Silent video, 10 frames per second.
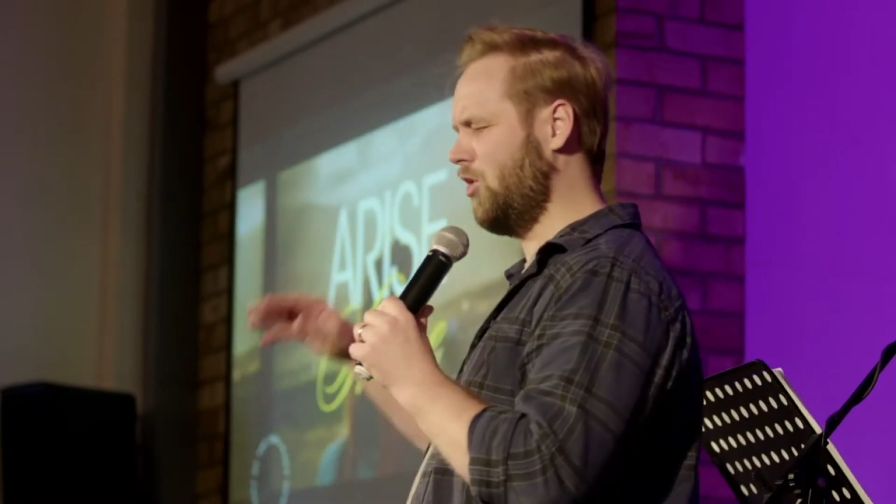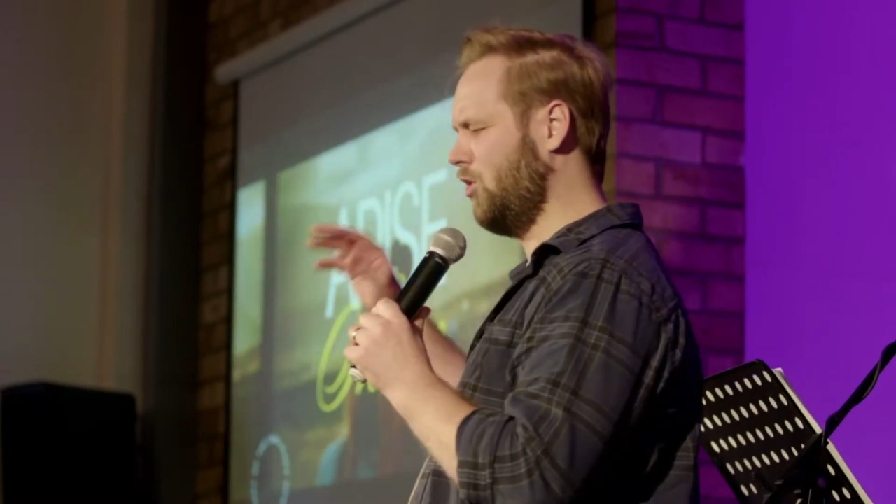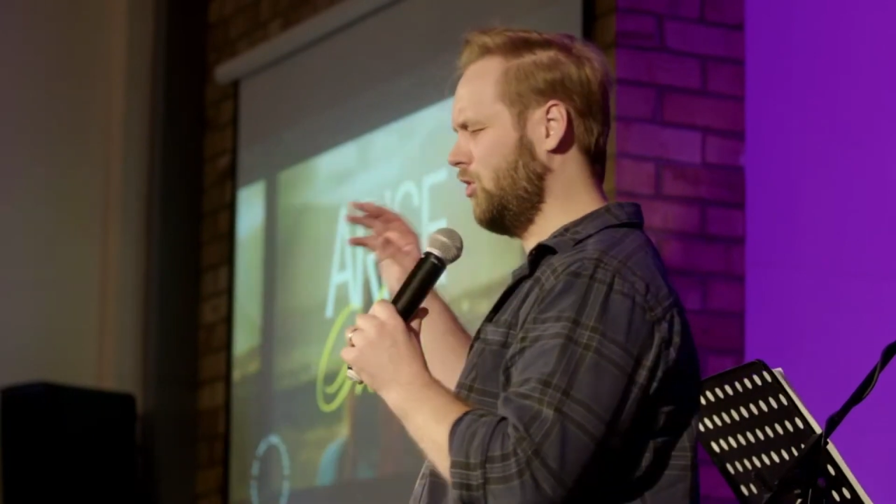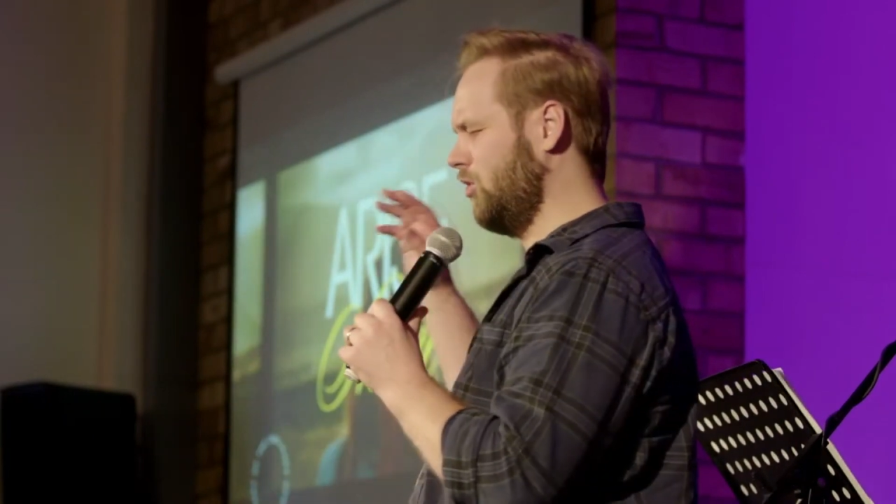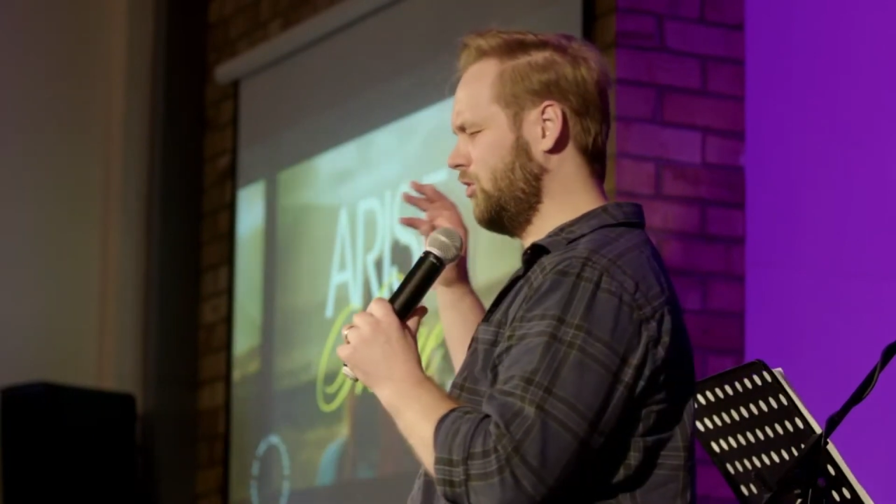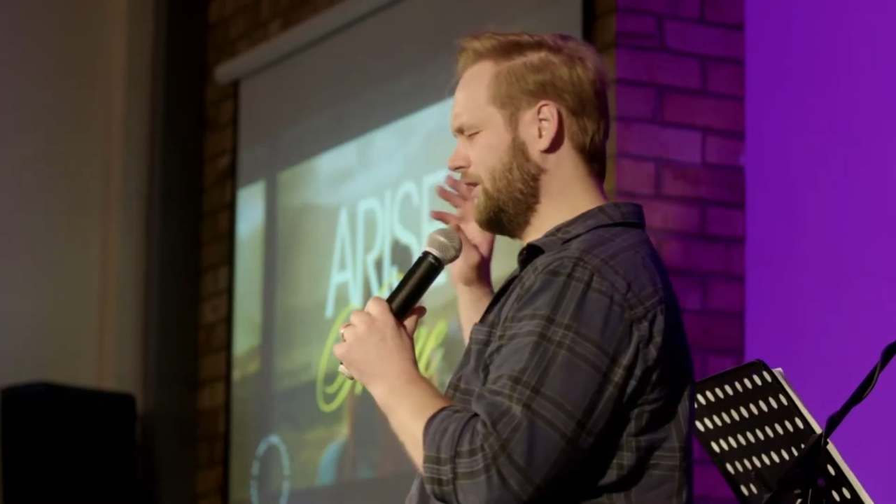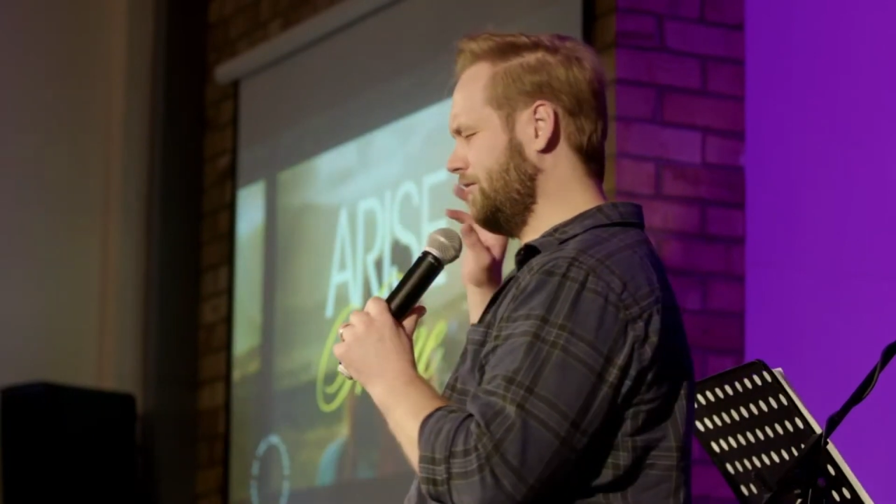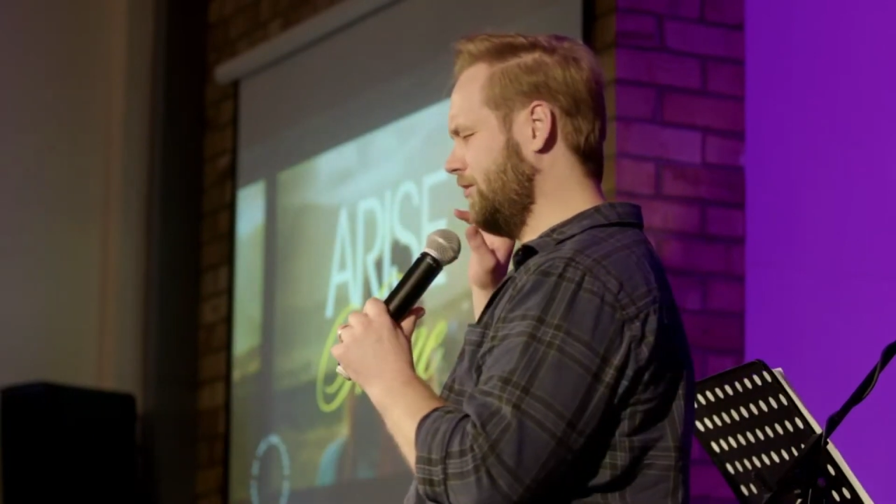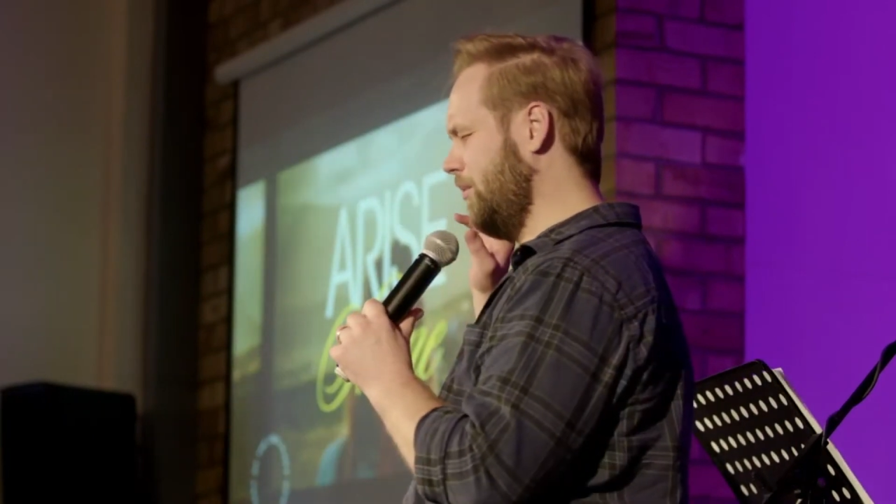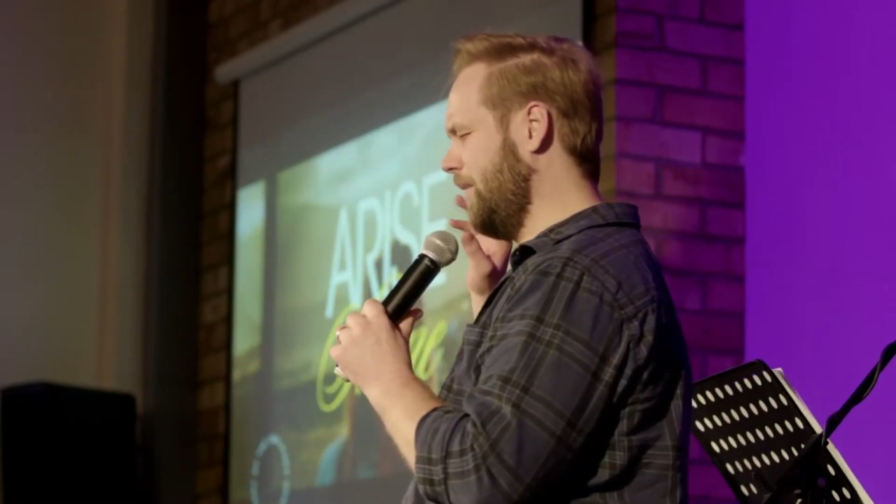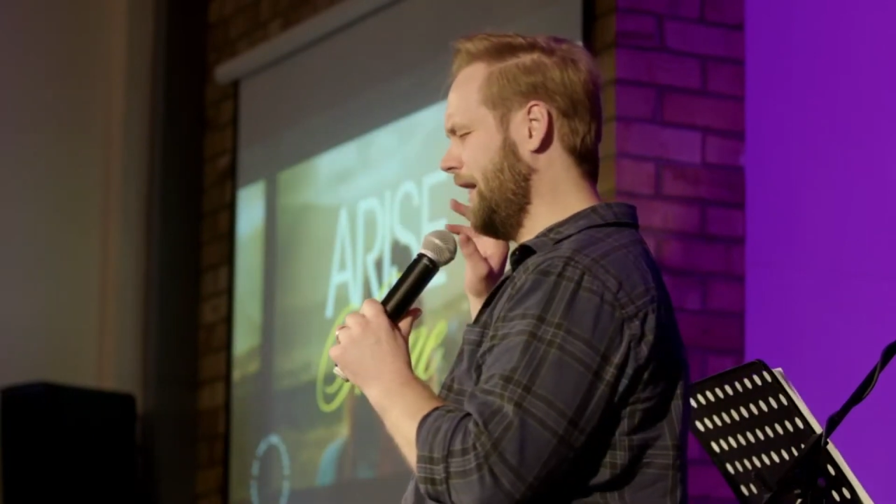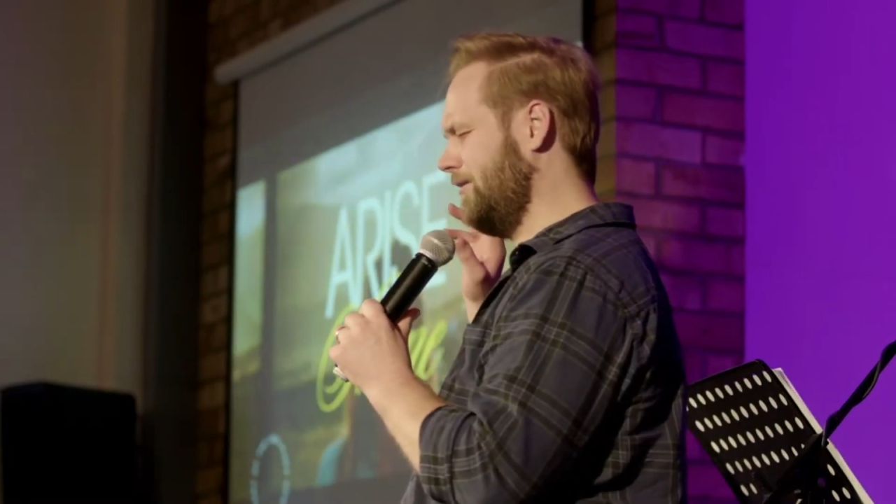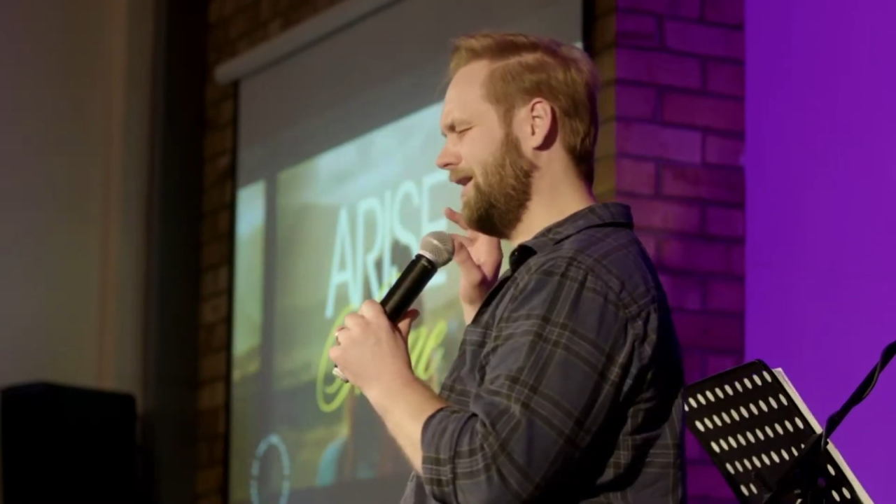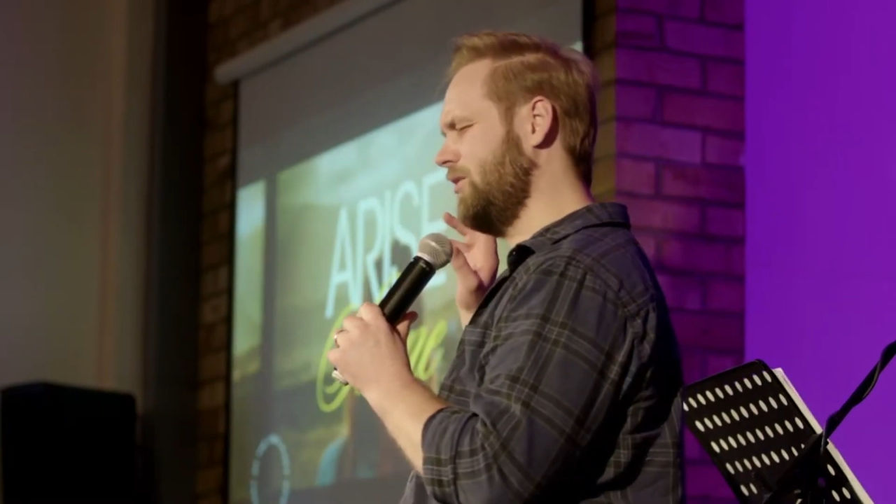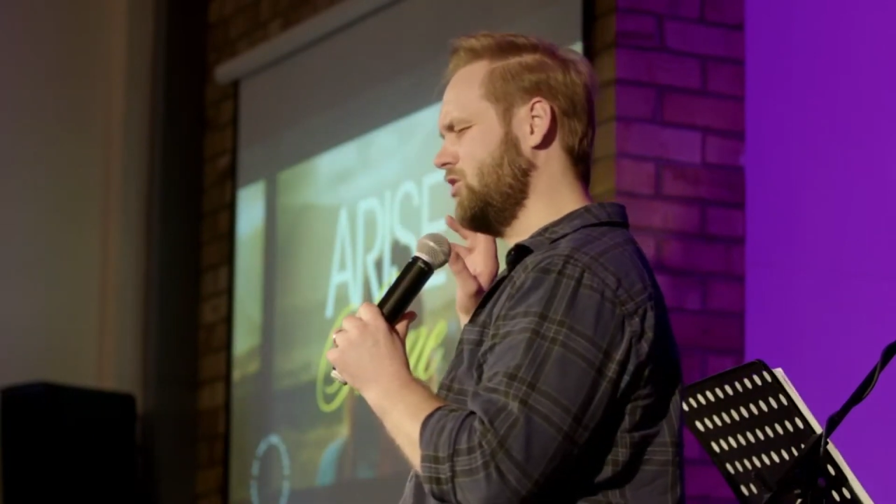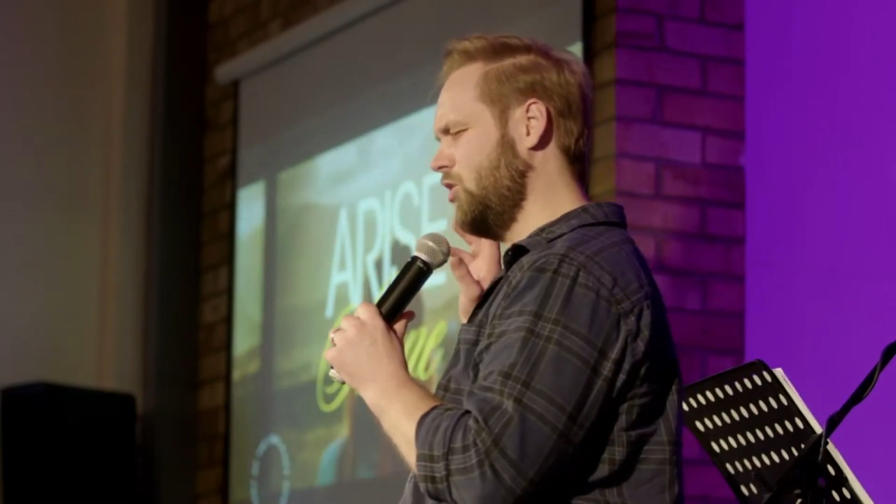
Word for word: all different backgrounds,